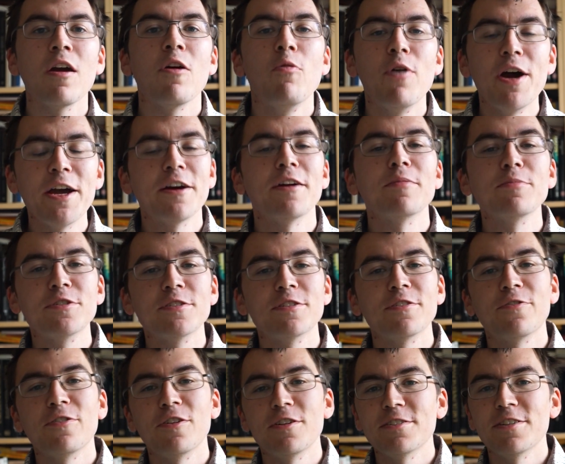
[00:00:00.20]
Welcome to the
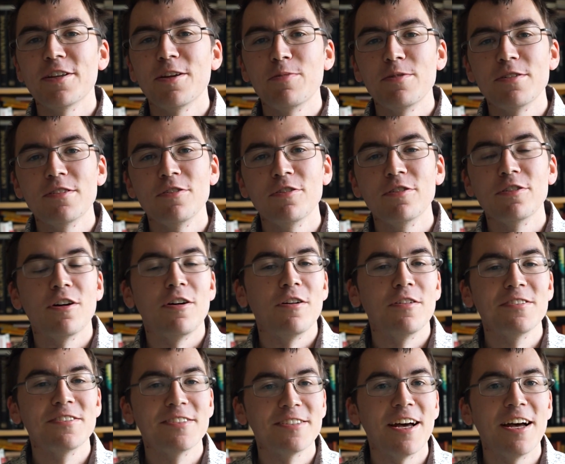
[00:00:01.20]
first episode of
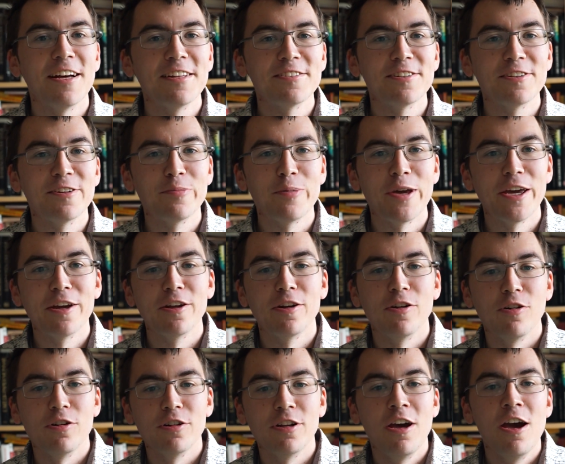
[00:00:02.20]
Science on a
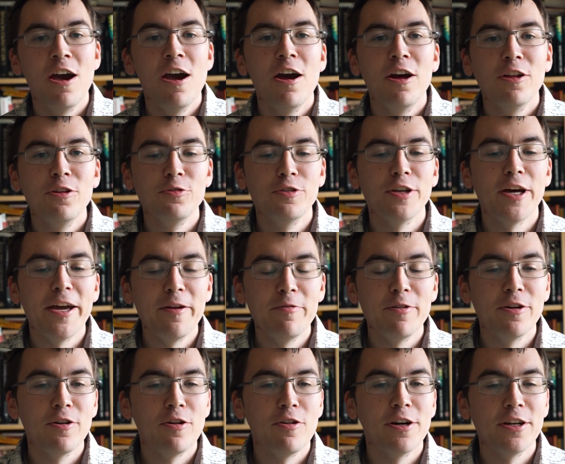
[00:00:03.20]
Banknote. Today
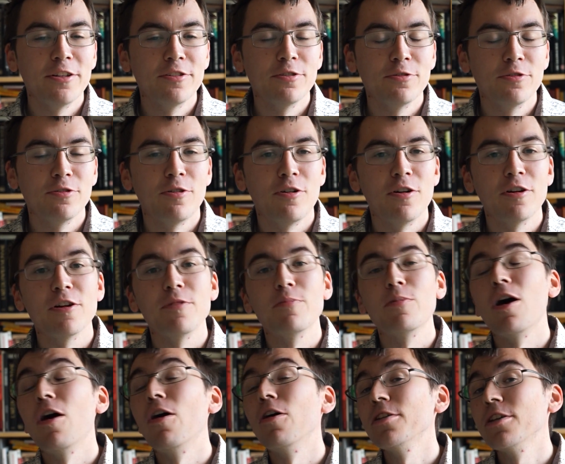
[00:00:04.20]
we're going to talk
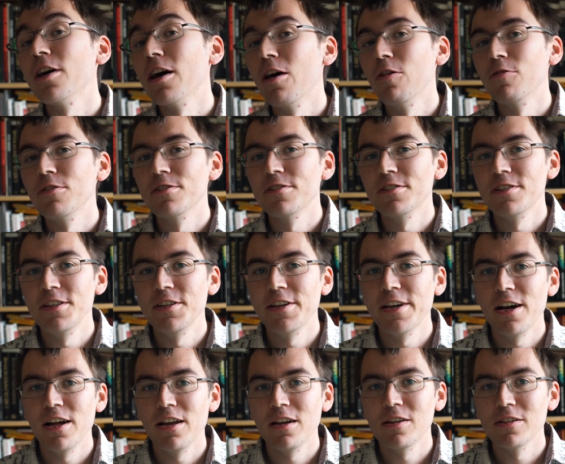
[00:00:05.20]
about how we see
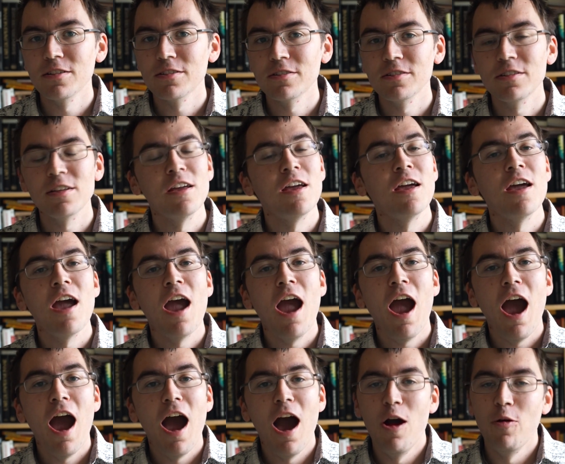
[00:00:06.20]
colors,
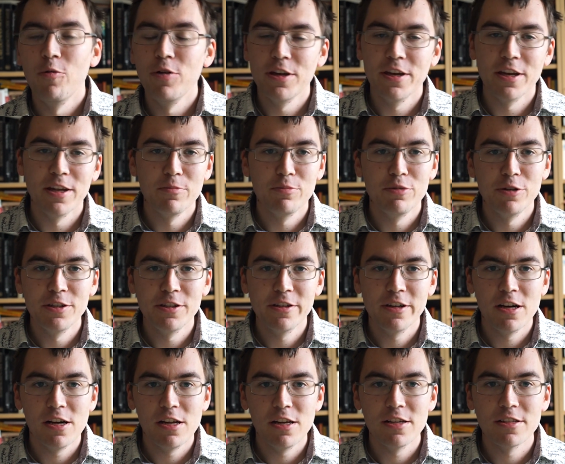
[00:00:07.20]
how we can print
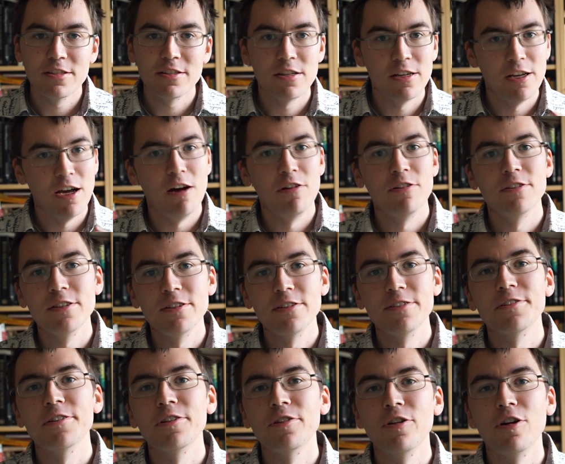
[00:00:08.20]
colors, and how this
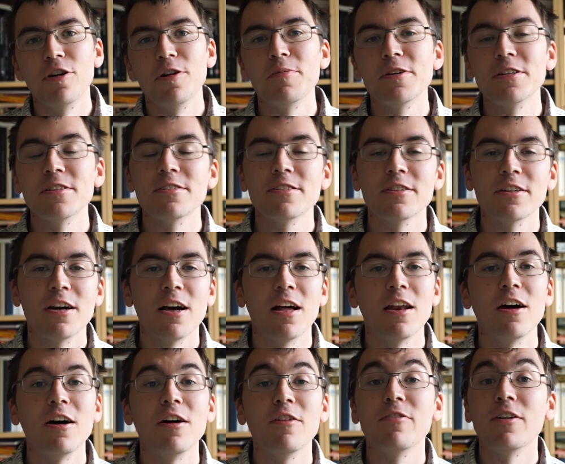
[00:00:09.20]
determines the color
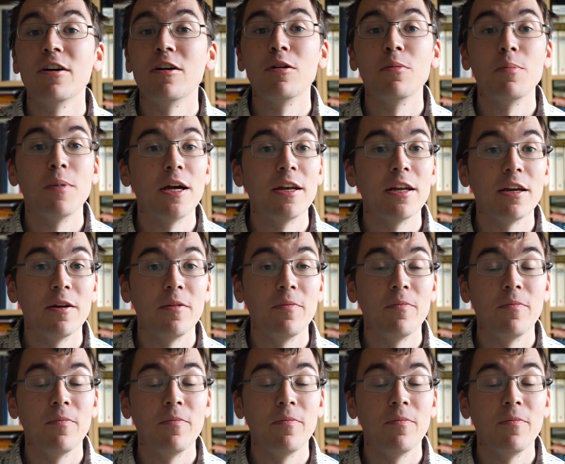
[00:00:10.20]
of our money.